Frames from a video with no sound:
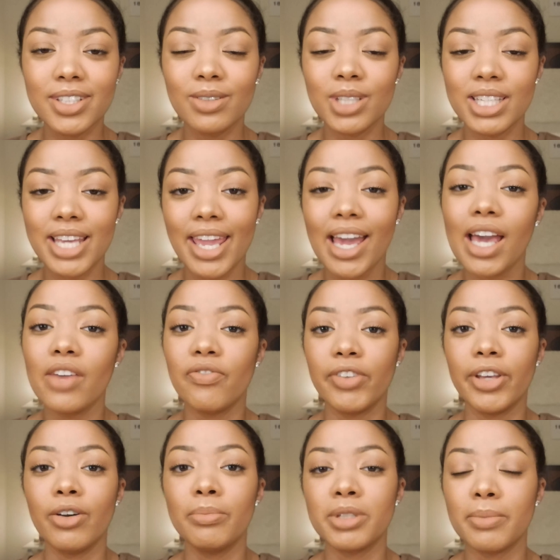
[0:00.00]
So today I
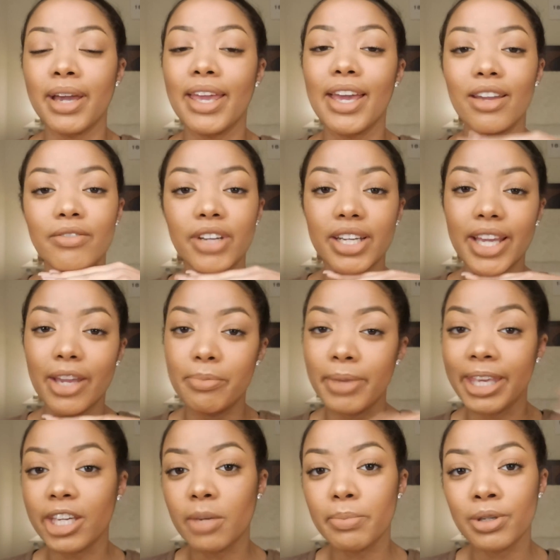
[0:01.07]
filmed my everyday
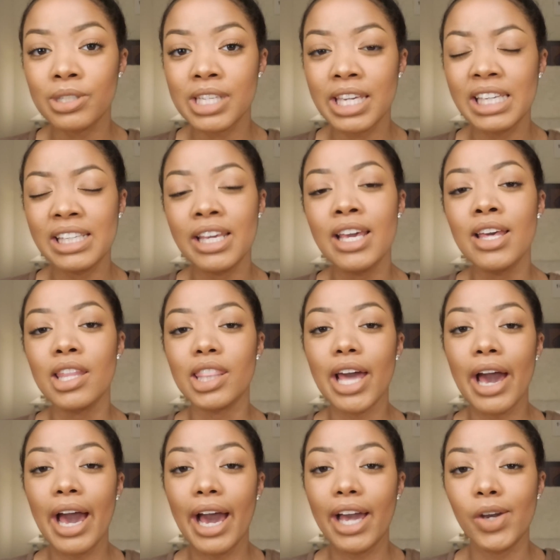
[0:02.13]
makeup routine
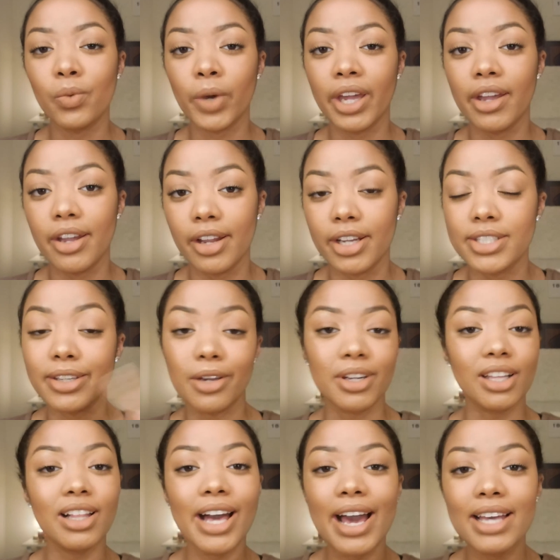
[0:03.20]
that I wear to go to
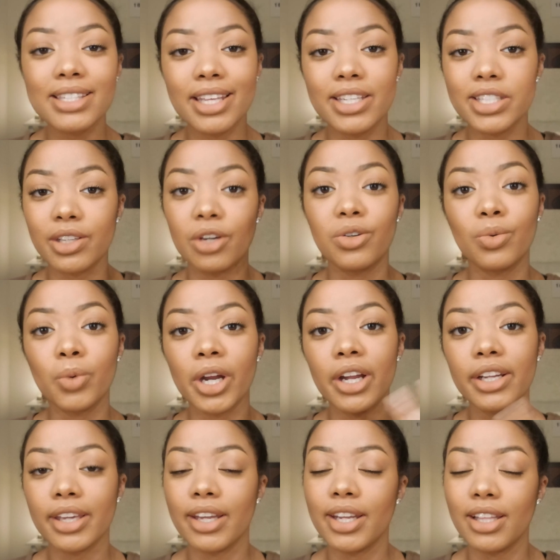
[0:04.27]
class and to go to
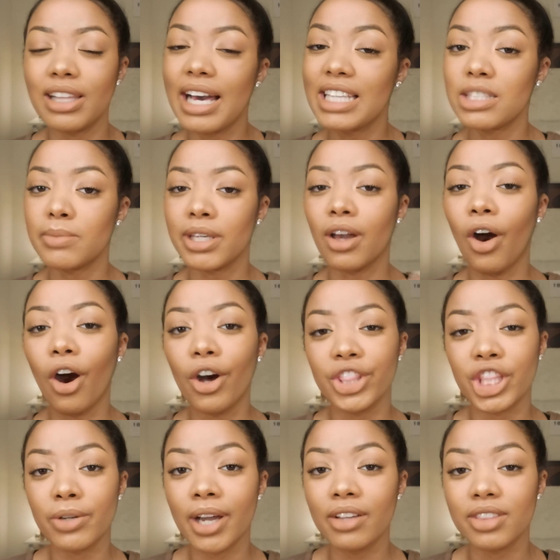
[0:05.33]
work, and it lasts me all
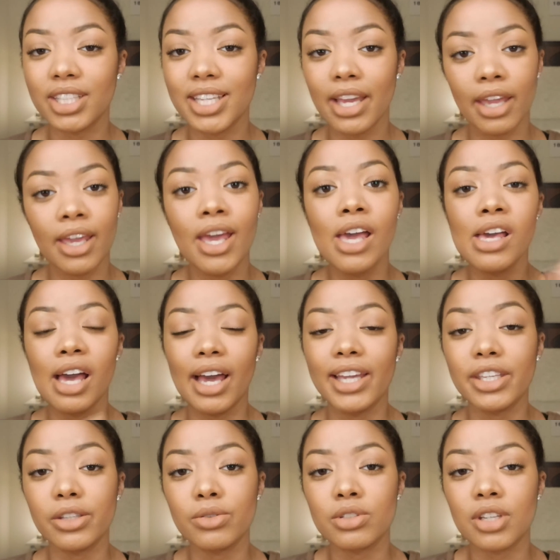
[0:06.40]
throughout the day. I
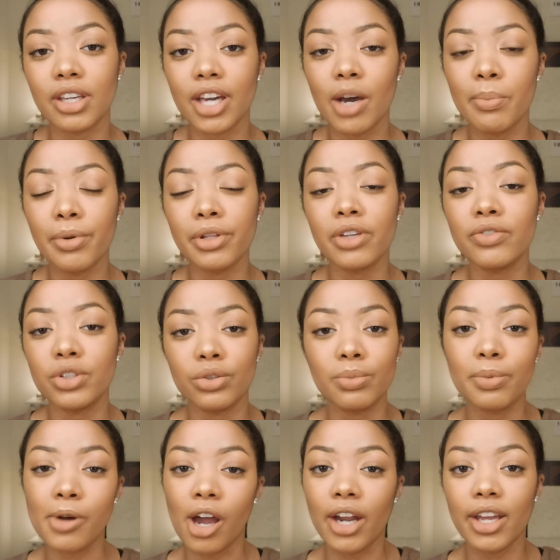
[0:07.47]
used a couple of new
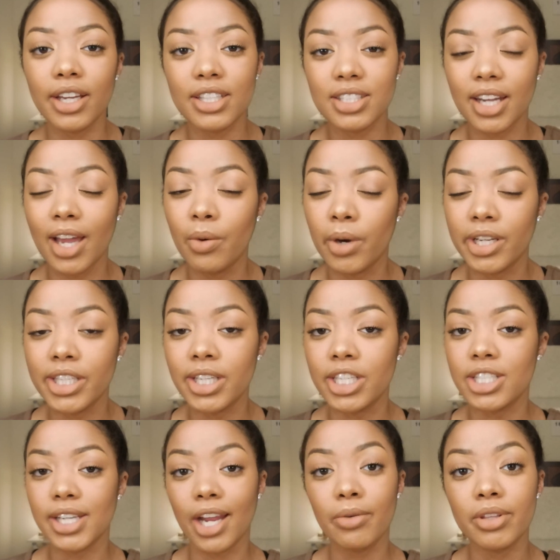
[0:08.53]
products that I wanted to
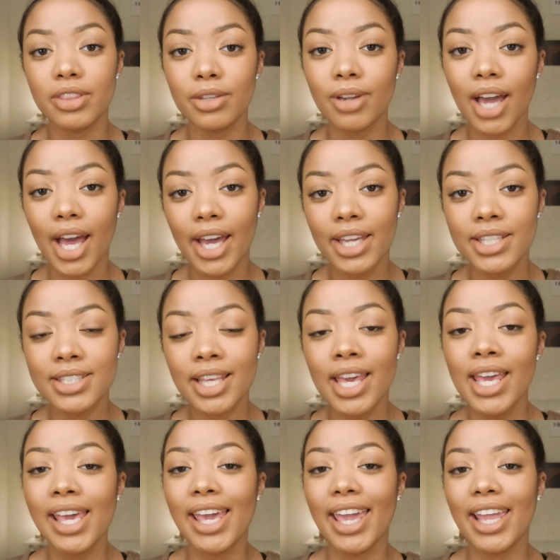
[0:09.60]
share with you guys,
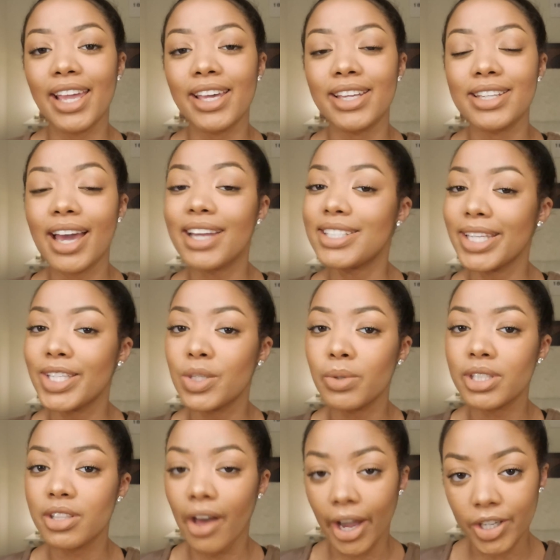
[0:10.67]
and I did do
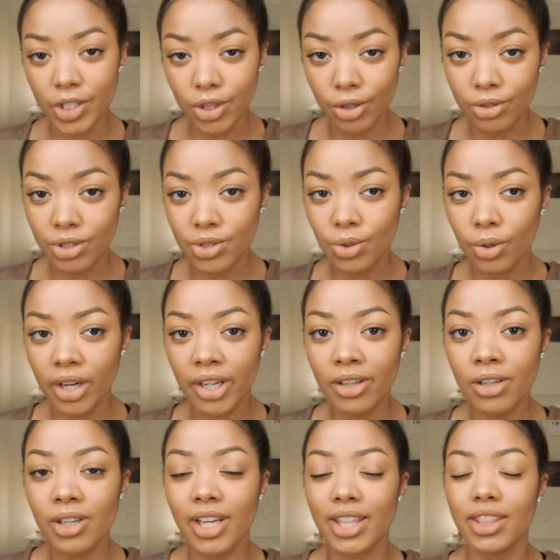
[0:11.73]
a talk through
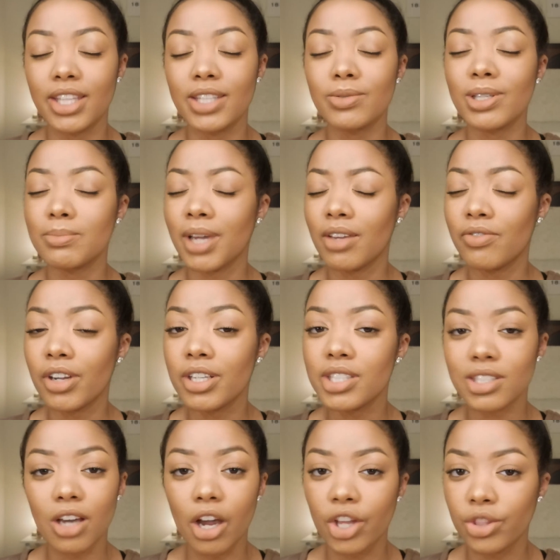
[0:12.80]
tutorial, and this was my first
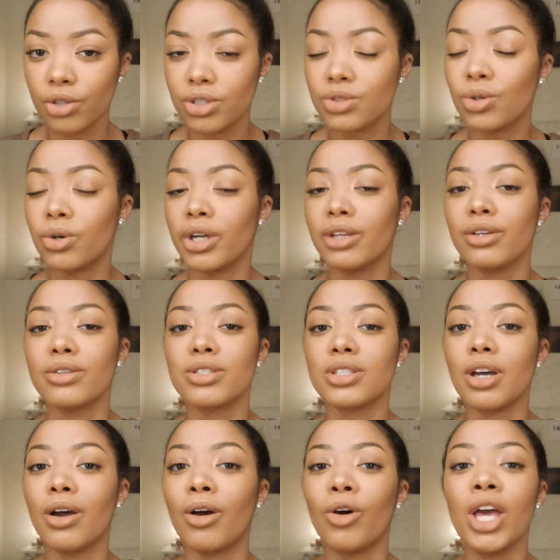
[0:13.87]
talk through tutorial,
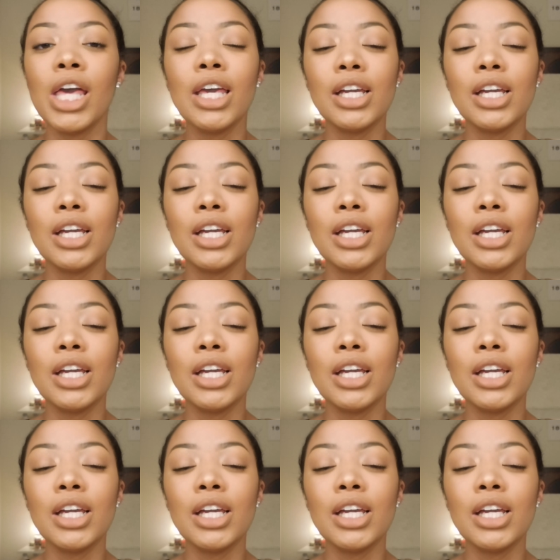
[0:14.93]
so